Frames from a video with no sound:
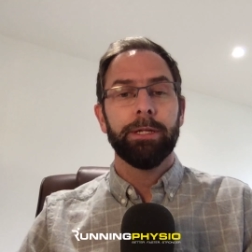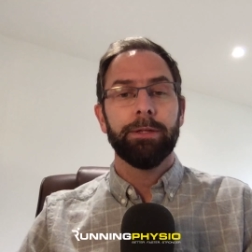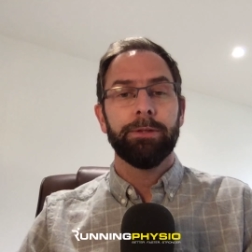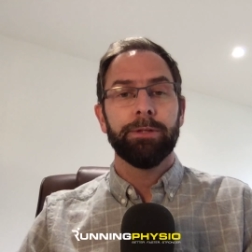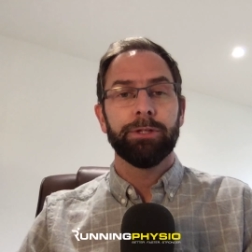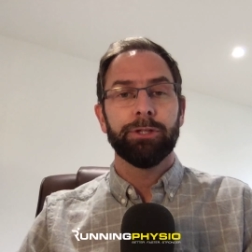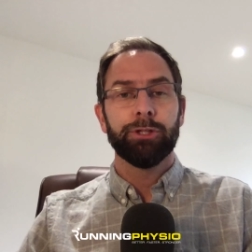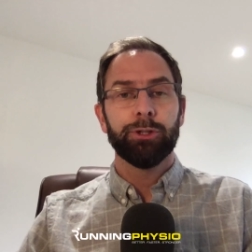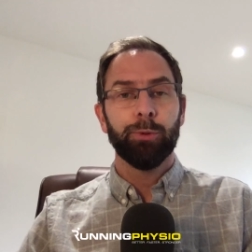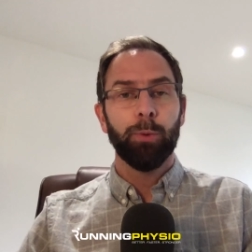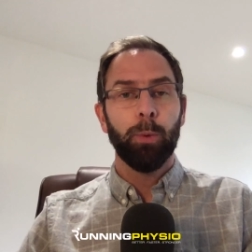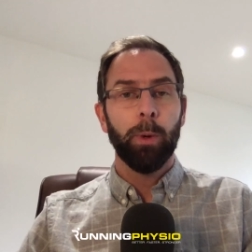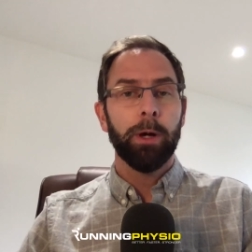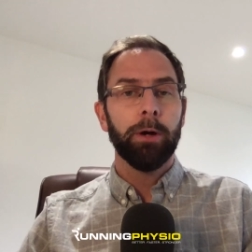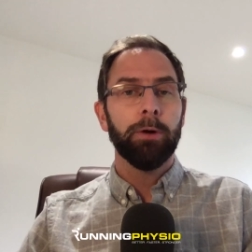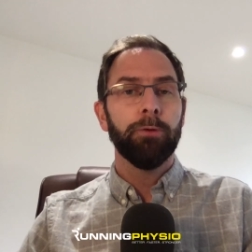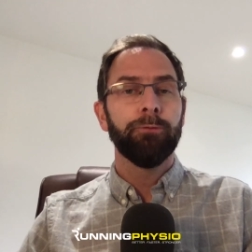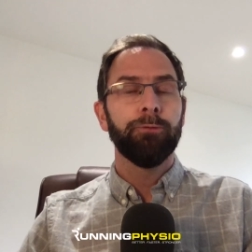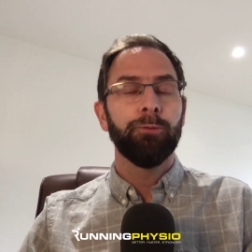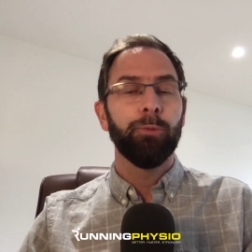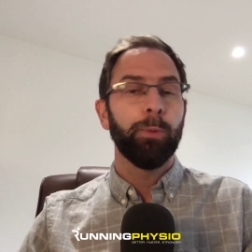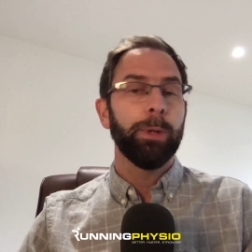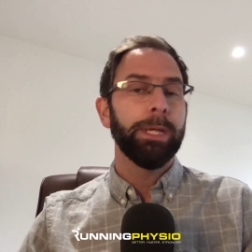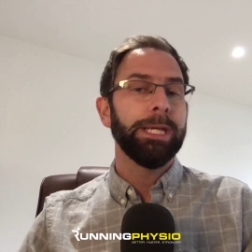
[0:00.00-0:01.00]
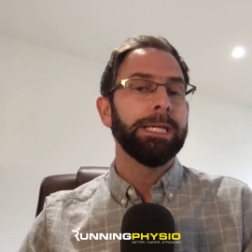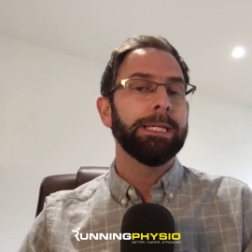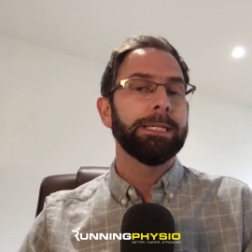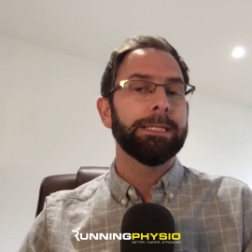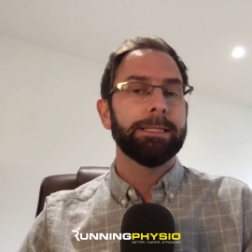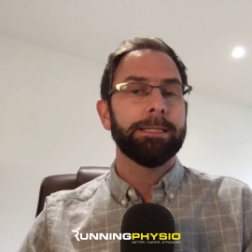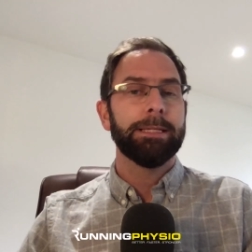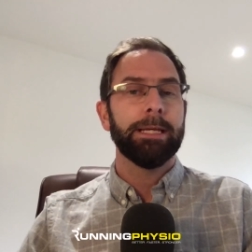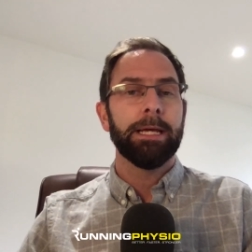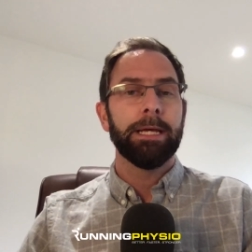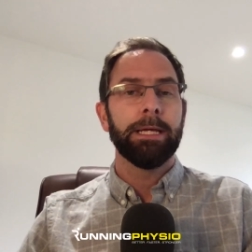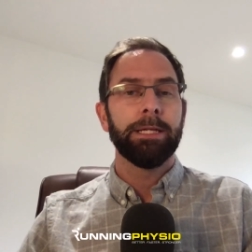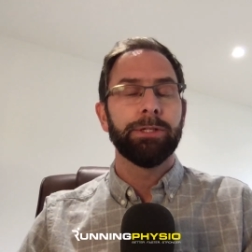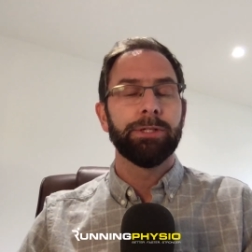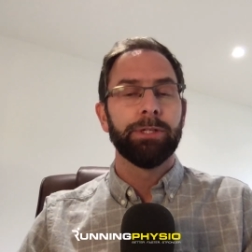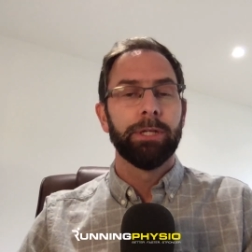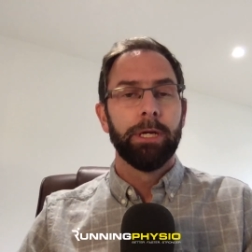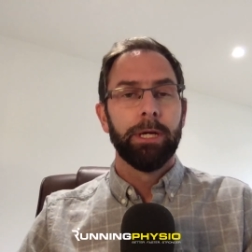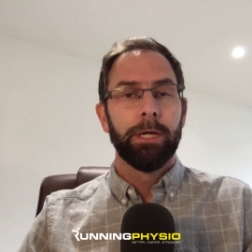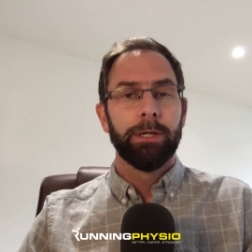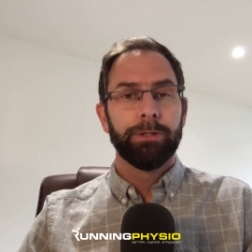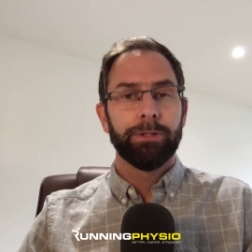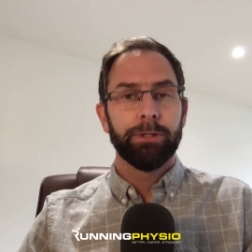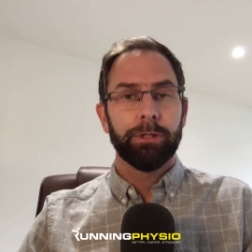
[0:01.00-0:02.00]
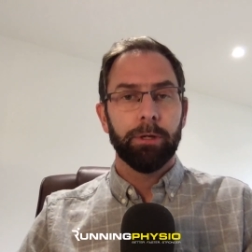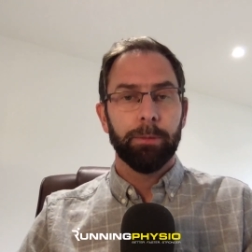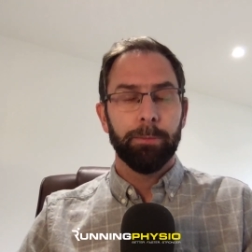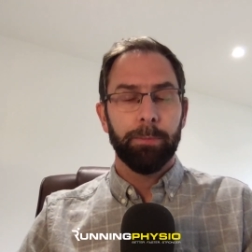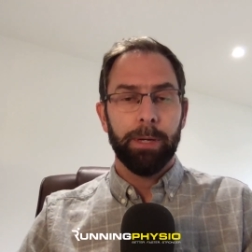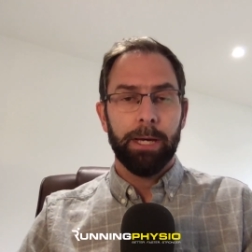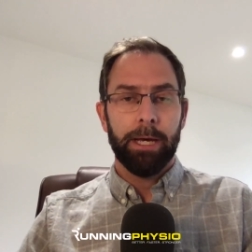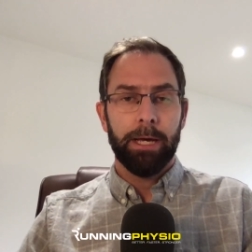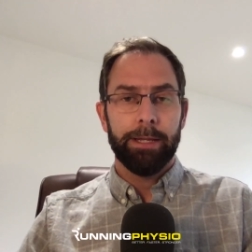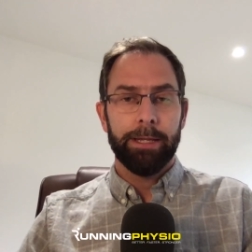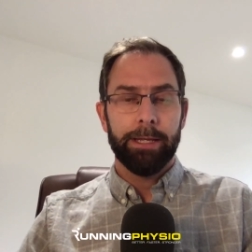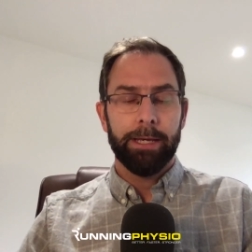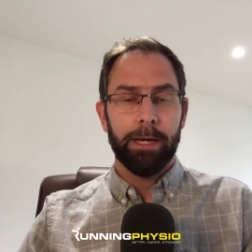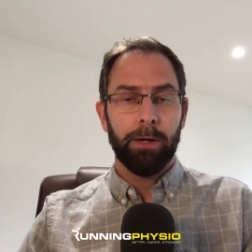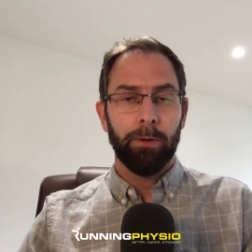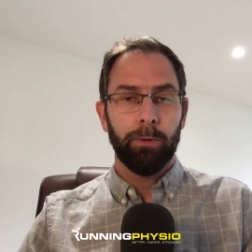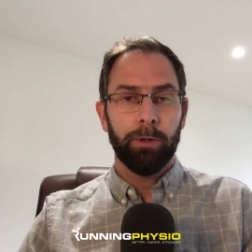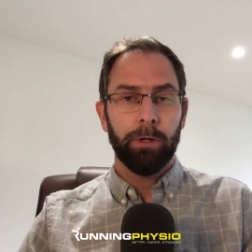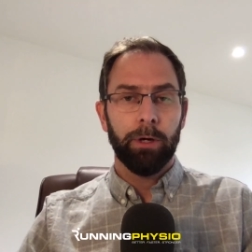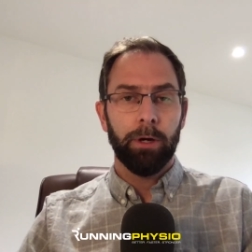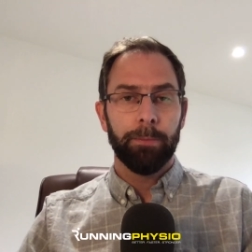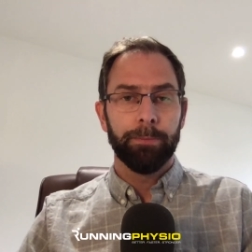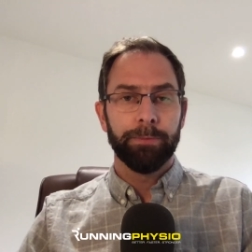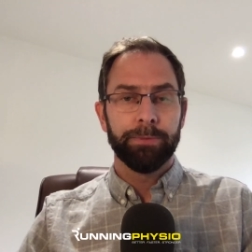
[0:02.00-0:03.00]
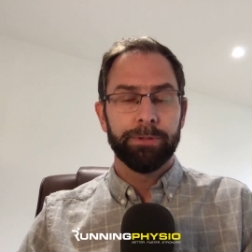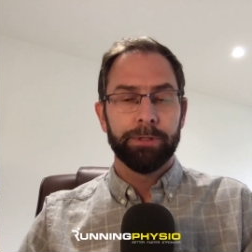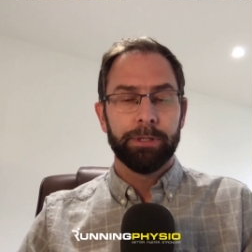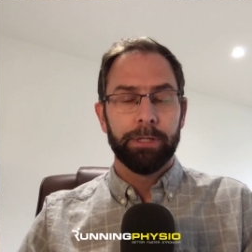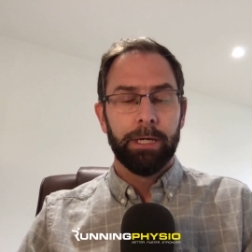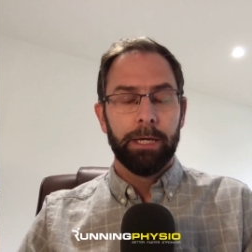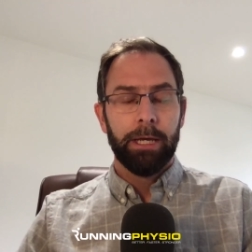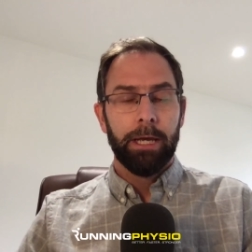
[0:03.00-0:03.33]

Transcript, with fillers: it at the 12 week stage to compare the outcomes.